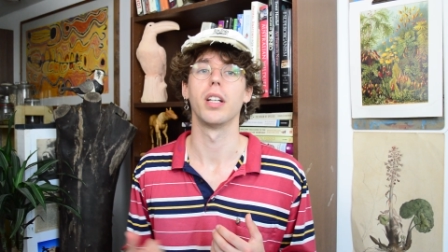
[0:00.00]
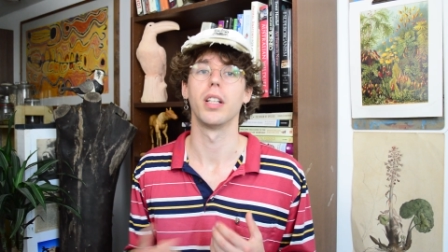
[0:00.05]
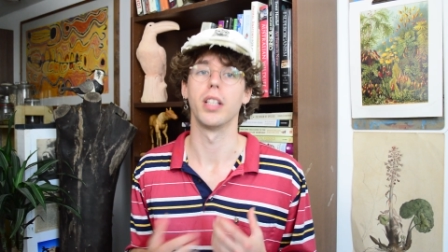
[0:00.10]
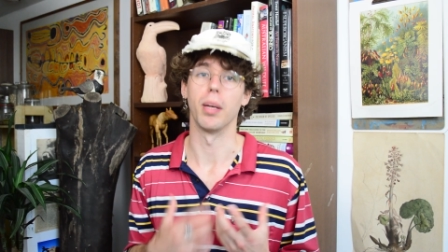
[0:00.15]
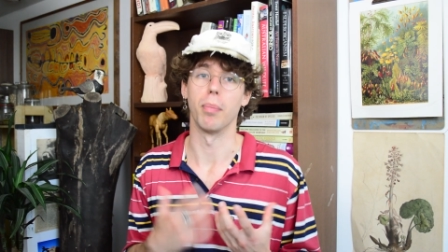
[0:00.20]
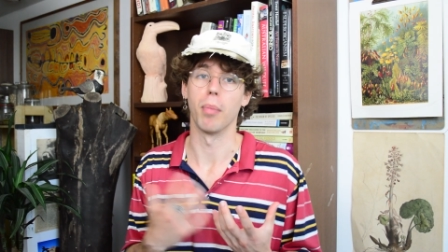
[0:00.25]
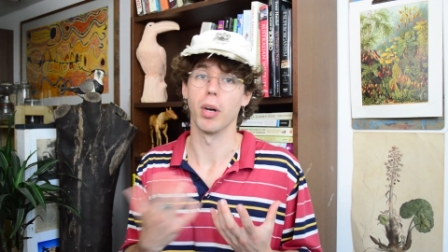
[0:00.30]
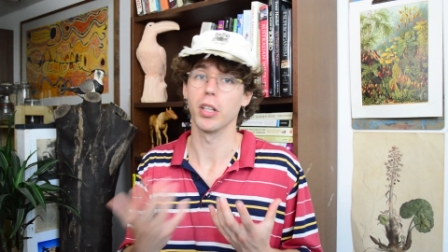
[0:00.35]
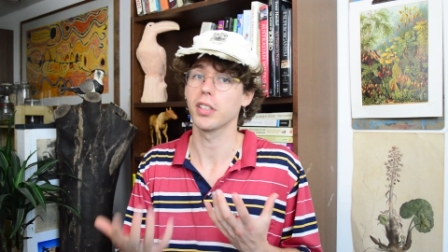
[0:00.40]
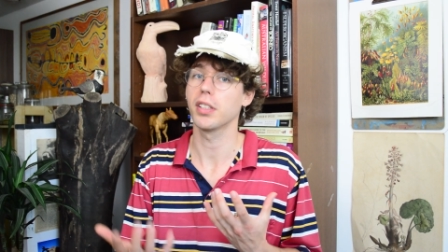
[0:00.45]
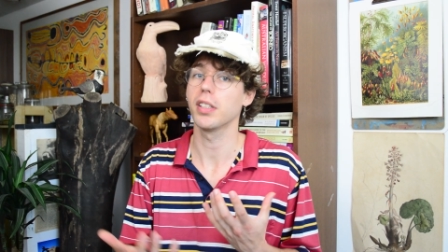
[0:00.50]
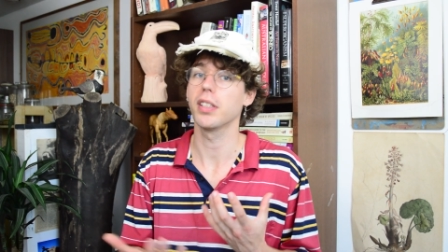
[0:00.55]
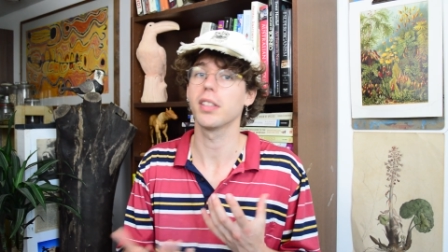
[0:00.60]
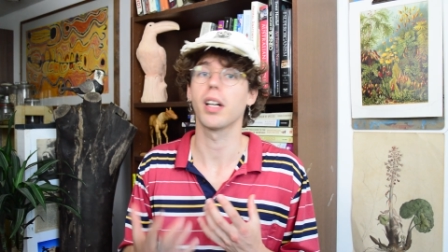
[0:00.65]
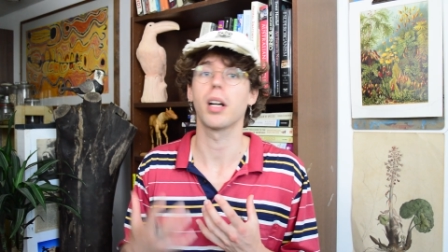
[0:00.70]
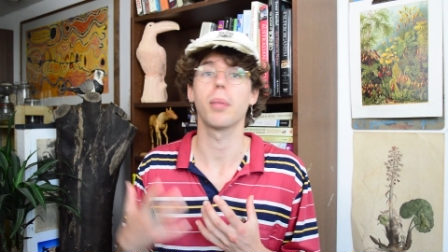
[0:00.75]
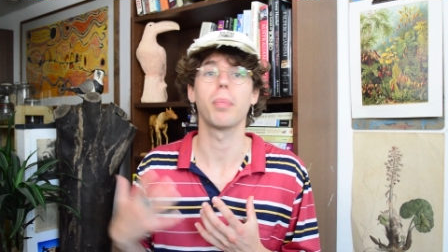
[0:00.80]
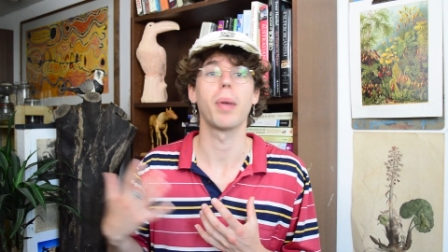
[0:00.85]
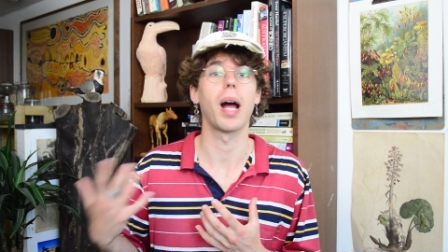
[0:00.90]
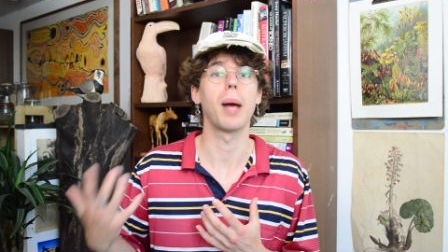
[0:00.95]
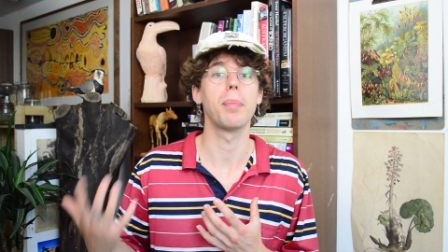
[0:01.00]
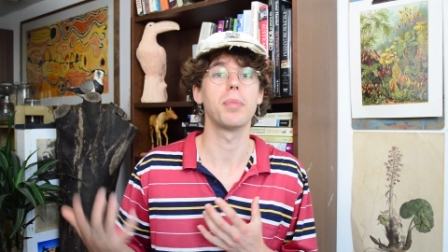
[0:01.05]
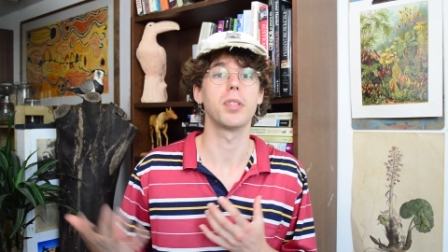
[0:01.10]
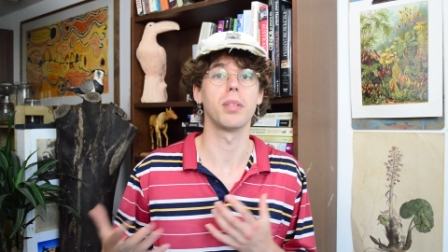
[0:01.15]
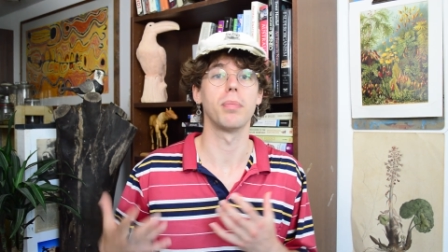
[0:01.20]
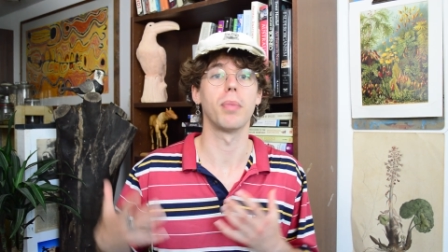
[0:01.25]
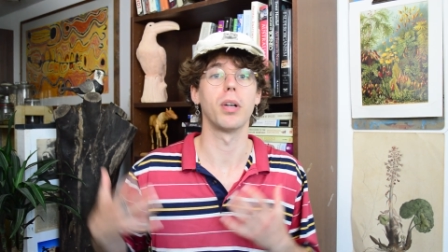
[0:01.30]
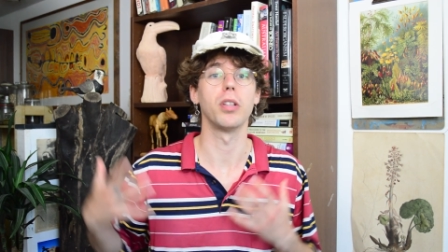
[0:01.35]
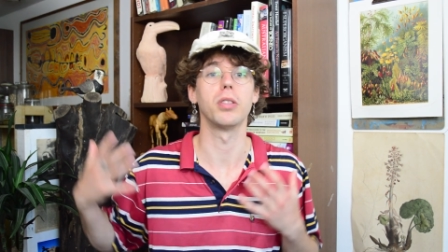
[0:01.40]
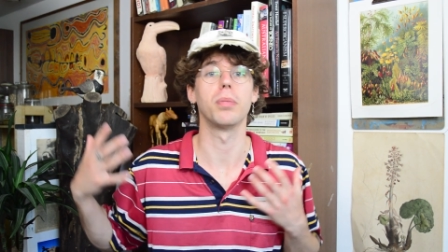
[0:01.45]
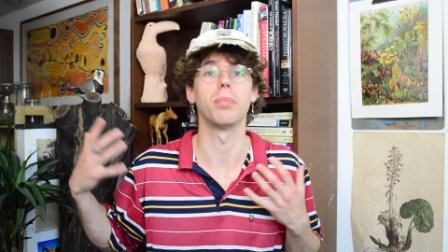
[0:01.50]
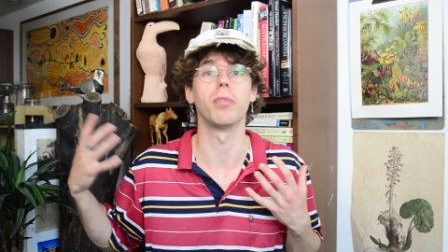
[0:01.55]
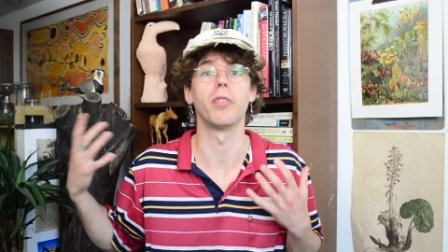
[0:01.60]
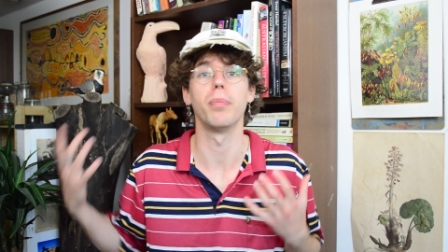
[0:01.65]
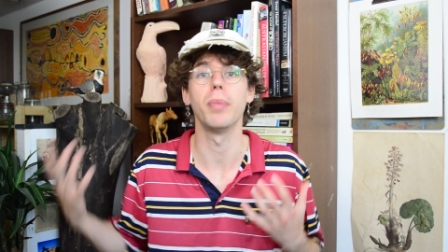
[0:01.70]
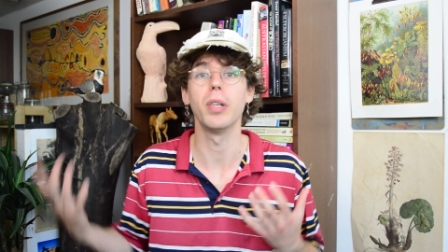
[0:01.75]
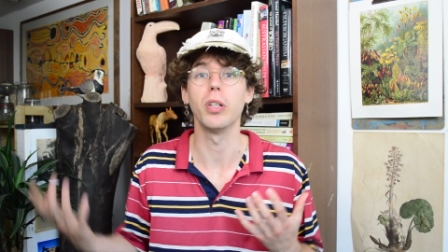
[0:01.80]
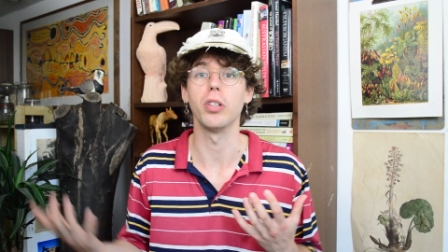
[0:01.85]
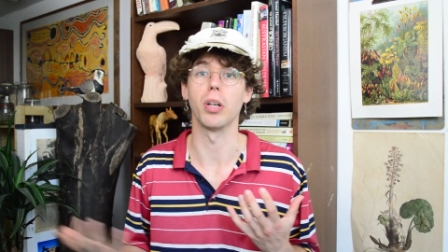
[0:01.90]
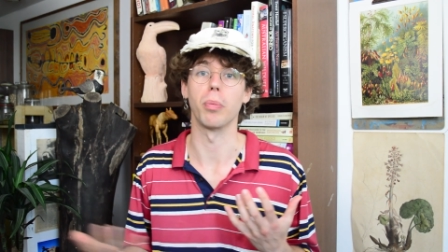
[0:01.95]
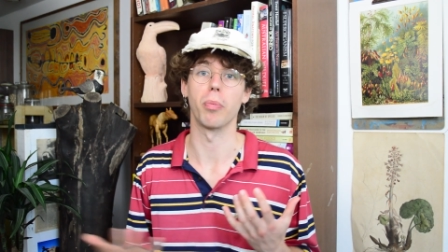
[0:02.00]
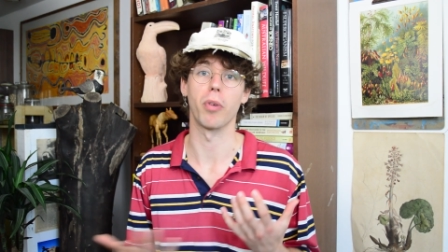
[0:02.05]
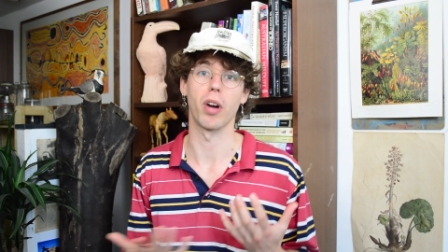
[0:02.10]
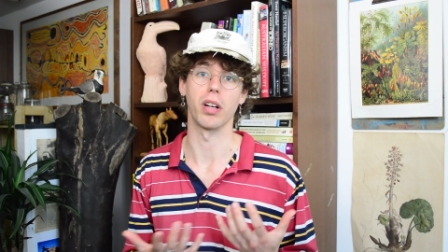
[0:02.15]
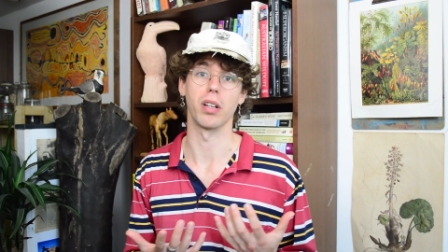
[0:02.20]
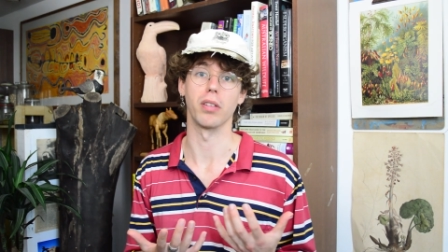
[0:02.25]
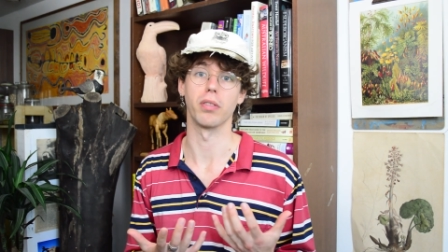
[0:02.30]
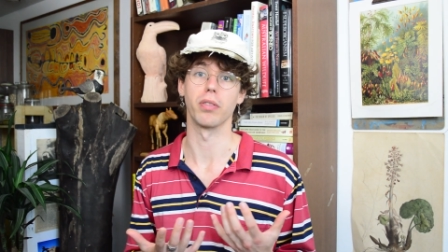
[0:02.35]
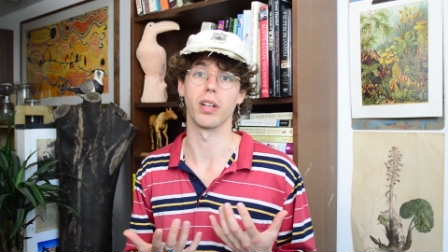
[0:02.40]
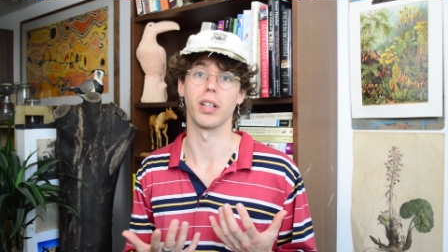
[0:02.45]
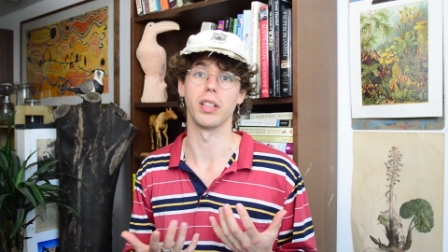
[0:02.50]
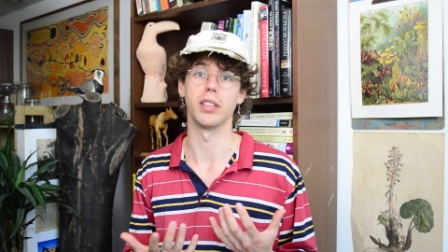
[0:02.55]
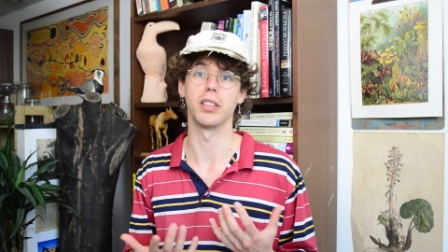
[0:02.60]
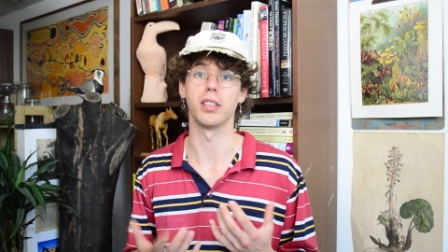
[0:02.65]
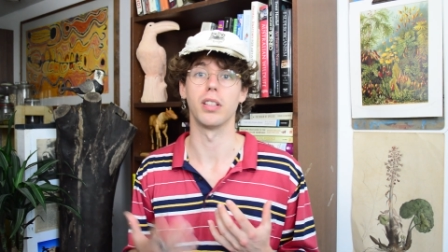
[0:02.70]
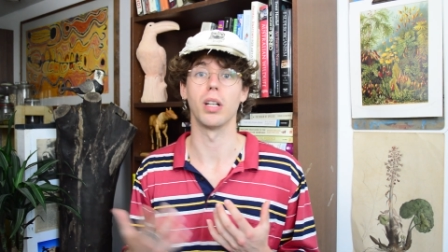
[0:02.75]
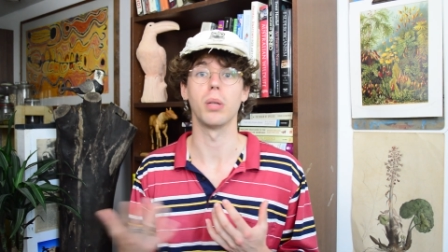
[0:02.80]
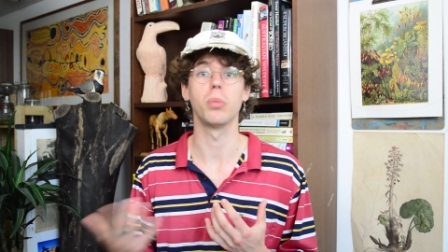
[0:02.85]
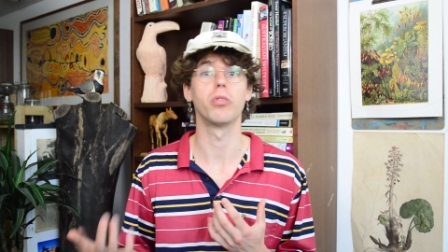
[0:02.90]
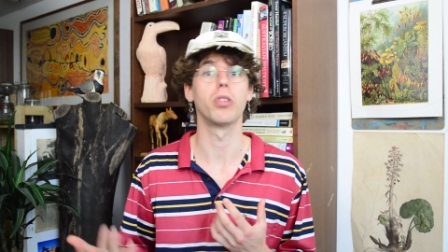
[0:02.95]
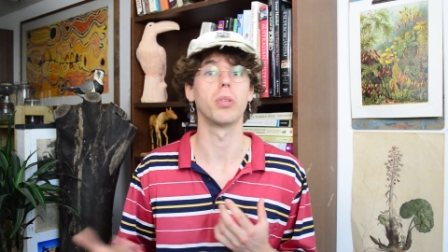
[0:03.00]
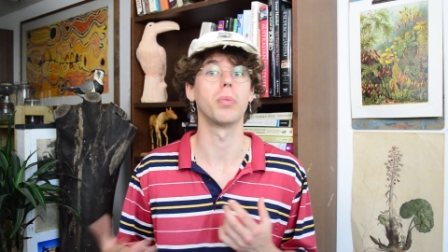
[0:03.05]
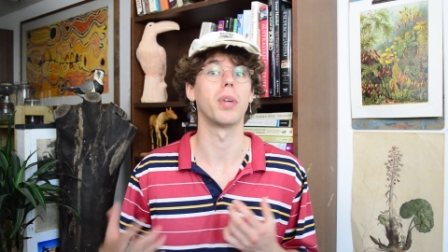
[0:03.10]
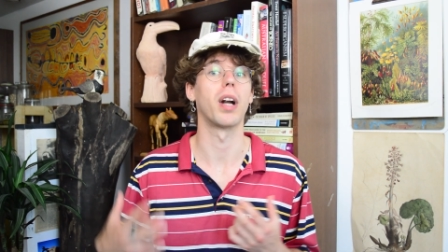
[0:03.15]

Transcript: Mosses are perhaps the most familiar bryophytes, known from